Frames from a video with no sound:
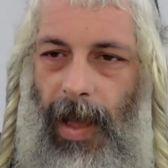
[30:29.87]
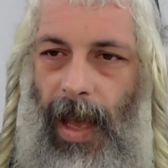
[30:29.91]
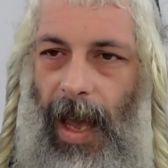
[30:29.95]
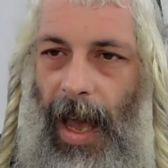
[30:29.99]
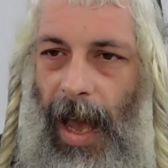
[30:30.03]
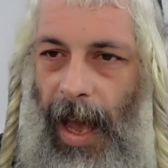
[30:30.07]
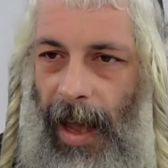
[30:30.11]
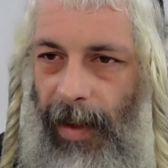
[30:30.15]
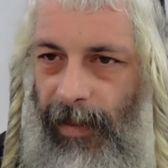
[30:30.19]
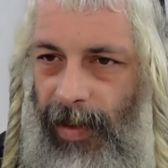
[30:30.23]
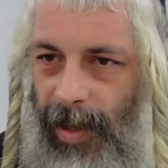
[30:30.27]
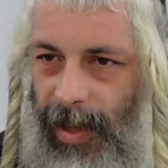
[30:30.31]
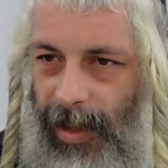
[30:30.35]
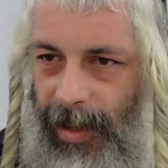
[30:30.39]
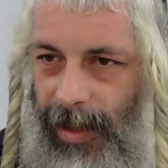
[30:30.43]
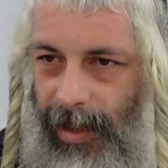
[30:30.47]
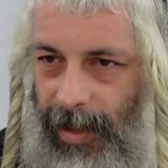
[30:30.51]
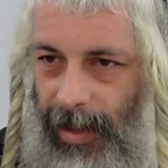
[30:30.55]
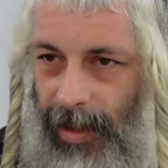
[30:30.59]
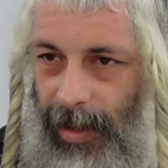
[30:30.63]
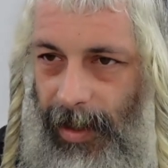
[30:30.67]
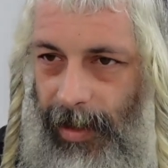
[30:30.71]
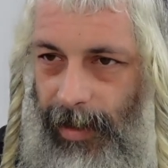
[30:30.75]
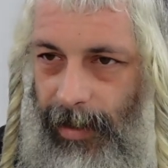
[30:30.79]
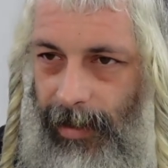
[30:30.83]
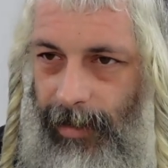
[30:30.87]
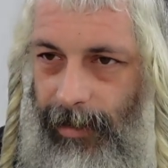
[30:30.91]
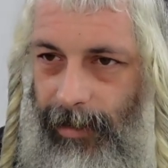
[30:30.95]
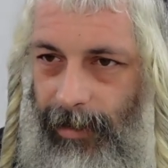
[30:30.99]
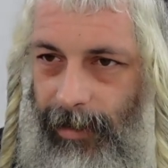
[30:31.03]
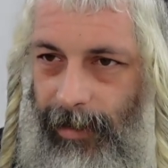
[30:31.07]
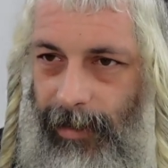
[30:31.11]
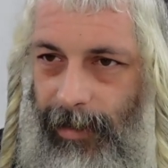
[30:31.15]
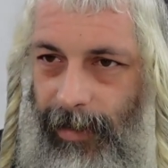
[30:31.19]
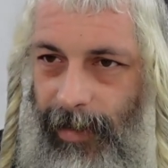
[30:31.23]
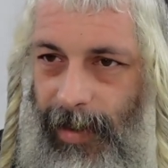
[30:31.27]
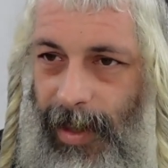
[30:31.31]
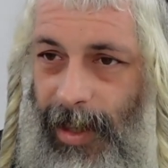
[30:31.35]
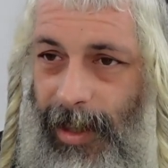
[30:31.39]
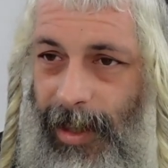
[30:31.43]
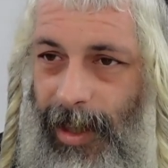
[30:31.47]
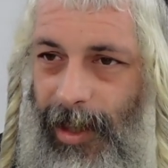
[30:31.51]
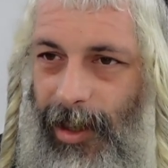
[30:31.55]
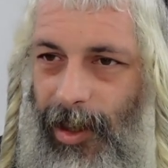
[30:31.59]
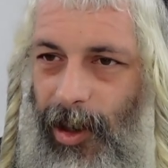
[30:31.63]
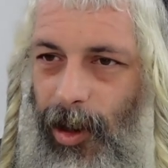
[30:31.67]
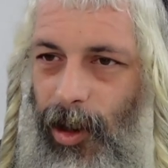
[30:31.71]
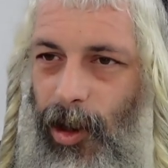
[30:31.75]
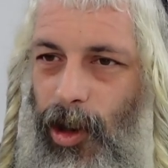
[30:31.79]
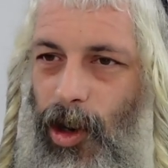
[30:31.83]
Obviously, this
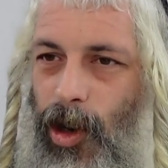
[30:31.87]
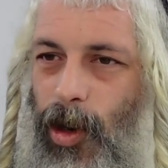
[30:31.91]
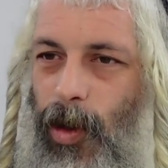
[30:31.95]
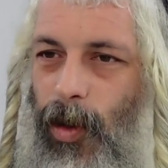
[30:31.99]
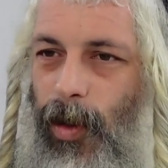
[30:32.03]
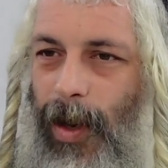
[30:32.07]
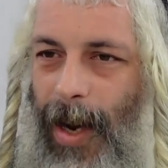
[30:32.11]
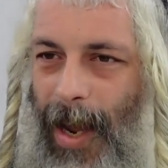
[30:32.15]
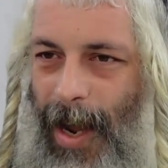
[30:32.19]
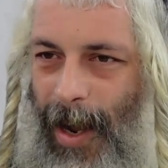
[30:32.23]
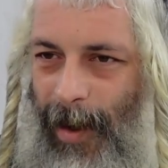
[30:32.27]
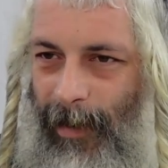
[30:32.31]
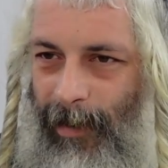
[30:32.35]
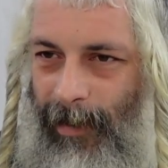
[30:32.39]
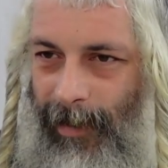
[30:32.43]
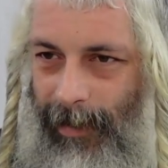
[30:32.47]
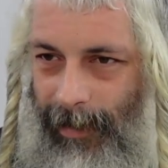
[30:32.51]
is her new name.